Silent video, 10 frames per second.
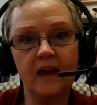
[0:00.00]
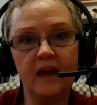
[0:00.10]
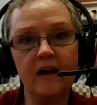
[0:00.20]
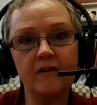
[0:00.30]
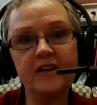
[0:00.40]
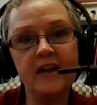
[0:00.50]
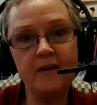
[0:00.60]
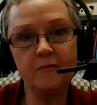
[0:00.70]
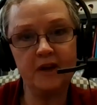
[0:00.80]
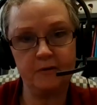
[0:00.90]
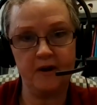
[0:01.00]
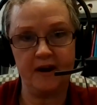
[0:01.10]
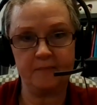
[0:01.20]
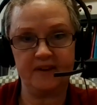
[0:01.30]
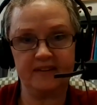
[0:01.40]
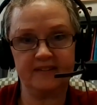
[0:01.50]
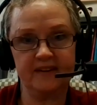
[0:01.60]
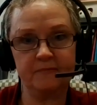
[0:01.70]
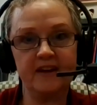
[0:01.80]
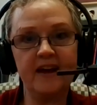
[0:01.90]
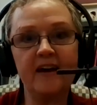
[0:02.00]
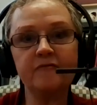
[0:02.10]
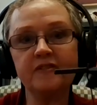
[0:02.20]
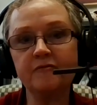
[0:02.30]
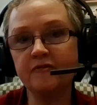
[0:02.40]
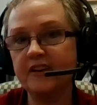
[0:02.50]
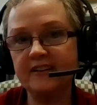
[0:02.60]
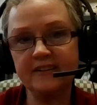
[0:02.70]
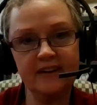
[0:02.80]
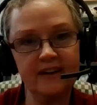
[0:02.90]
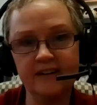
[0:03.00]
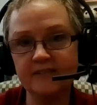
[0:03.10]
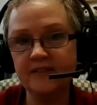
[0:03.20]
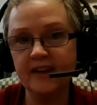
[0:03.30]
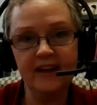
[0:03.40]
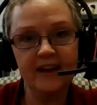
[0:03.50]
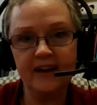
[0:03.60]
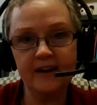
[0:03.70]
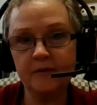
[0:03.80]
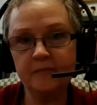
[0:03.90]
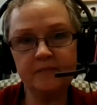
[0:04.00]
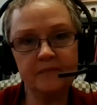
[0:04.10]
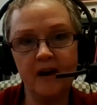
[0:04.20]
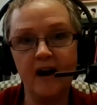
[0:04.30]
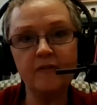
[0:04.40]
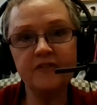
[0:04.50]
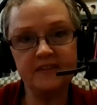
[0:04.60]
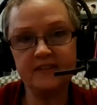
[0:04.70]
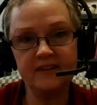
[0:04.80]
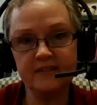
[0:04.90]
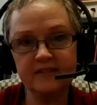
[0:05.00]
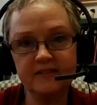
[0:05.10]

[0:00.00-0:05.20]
F and A requirements, and we have different uh, uh, offices.